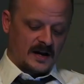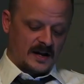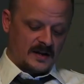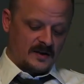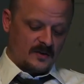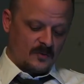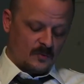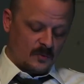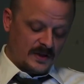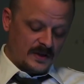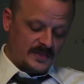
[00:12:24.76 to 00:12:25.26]
All right.
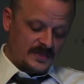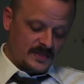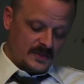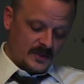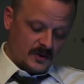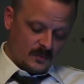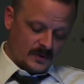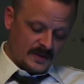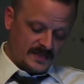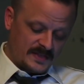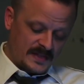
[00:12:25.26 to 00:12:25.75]

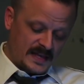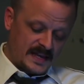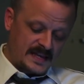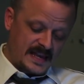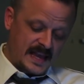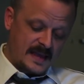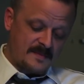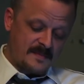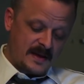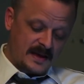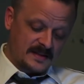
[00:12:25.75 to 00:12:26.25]
When they
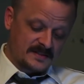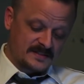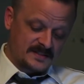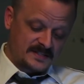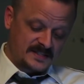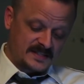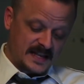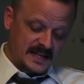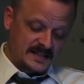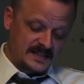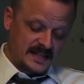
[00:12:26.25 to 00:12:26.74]
came out and
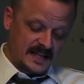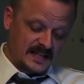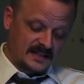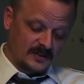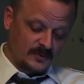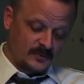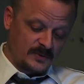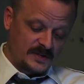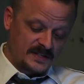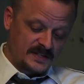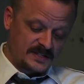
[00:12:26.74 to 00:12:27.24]
said that
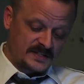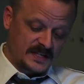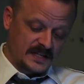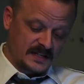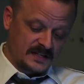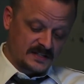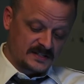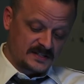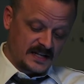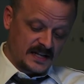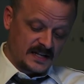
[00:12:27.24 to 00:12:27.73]
Luis
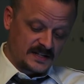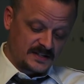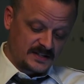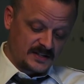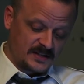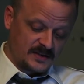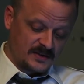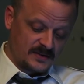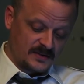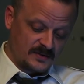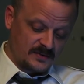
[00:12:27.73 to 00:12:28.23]

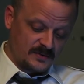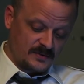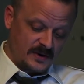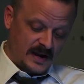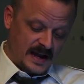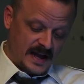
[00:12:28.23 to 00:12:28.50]
Elizondo